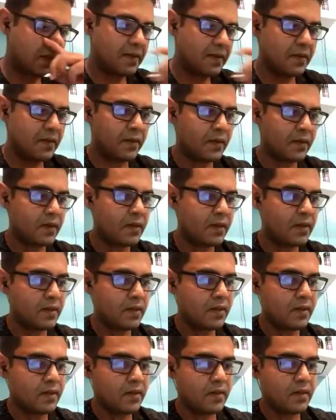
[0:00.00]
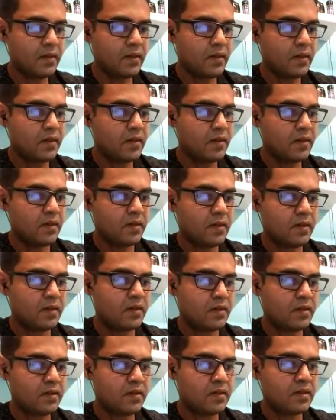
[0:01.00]
Okay, and
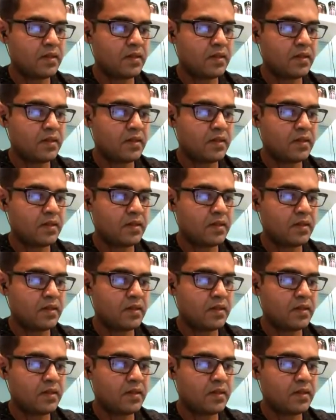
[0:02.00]
this